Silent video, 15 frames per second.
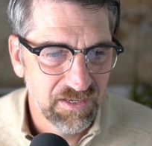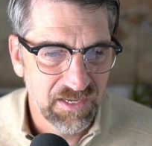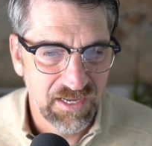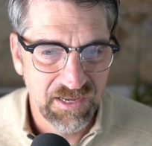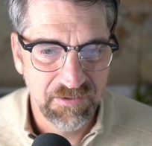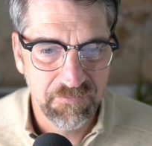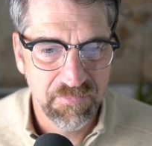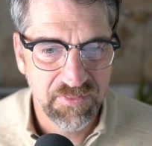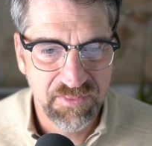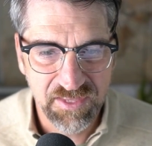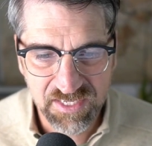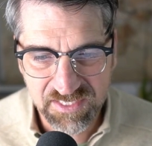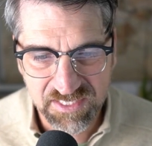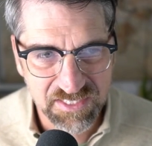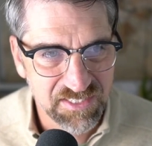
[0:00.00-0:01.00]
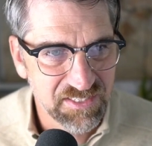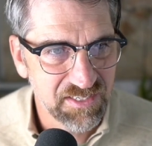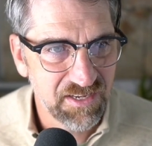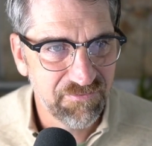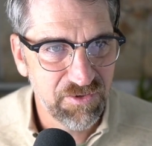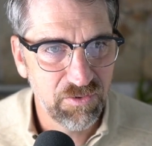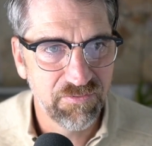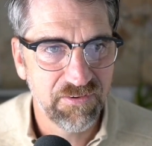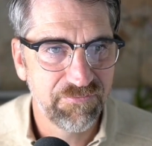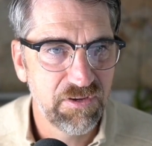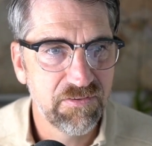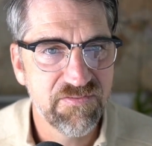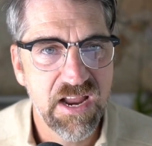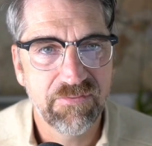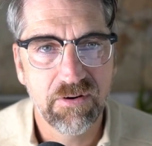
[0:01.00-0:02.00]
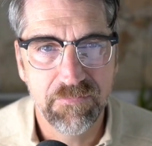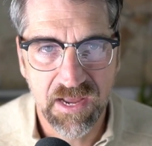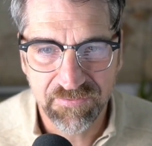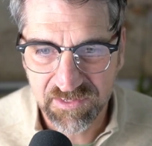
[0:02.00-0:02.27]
If you've never met